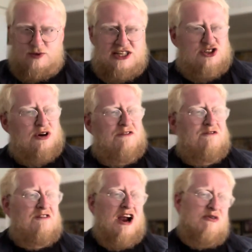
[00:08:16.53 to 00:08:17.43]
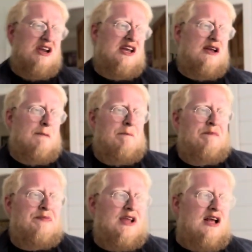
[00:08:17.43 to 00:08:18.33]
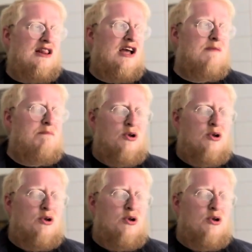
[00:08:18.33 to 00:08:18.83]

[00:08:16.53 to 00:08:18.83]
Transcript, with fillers: It's got a very like